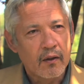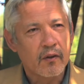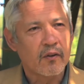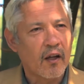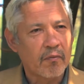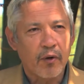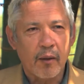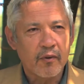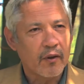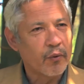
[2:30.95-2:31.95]
to solve
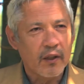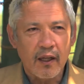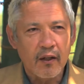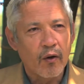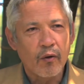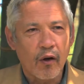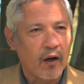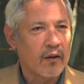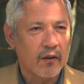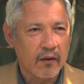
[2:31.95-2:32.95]
problems that we can no
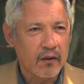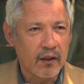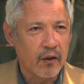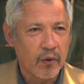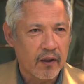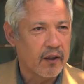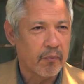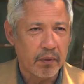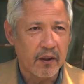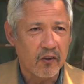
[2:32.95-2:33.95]
longer deal with in a
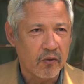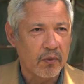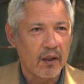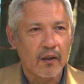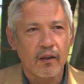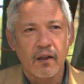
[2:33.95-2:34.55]
piecemeal,